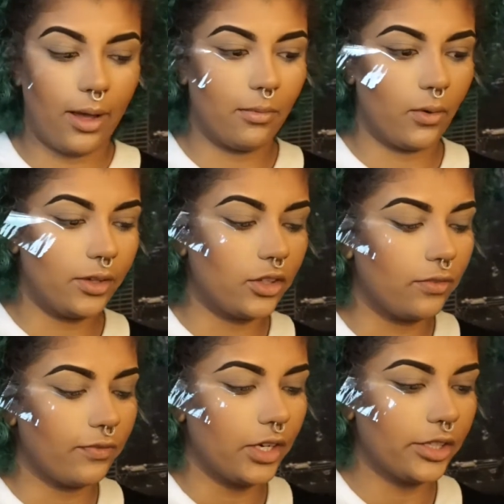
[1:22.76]
I'm going
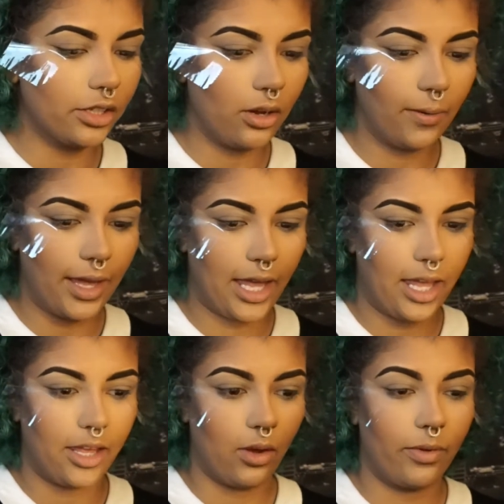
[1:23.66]
to first go
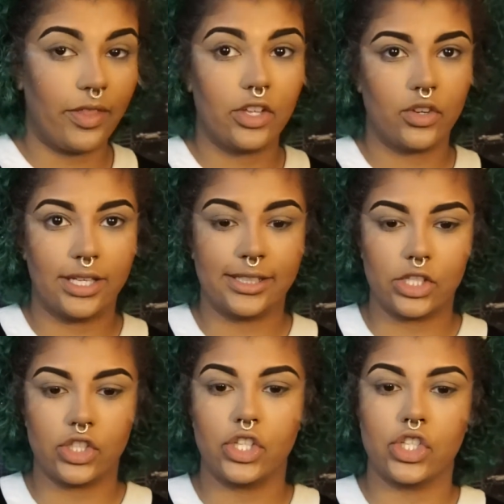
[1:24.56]
in with a
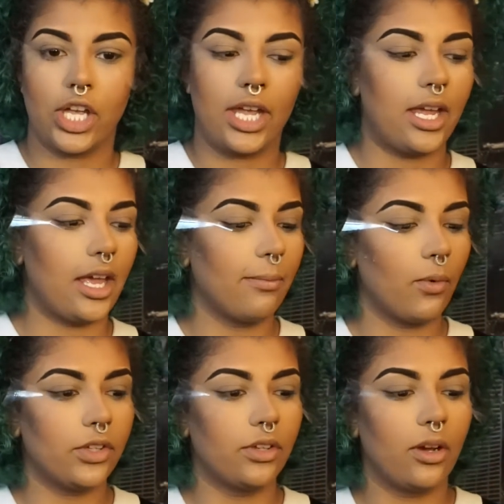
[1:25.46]
transition shade, and I'm
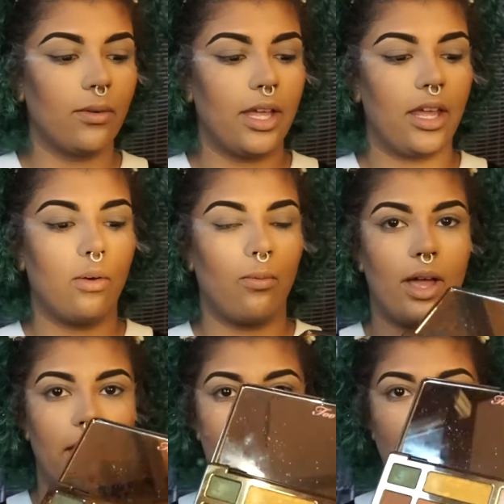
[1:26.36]
going to go in
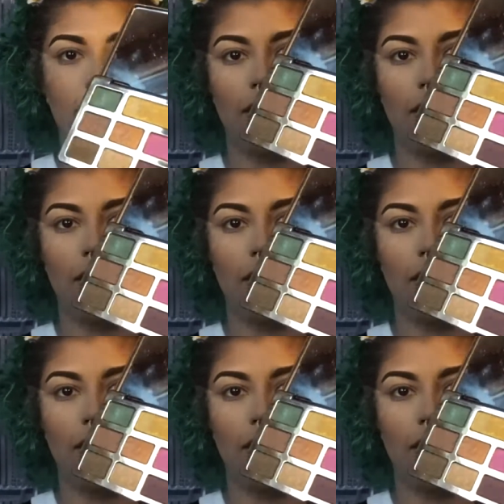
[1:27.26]
with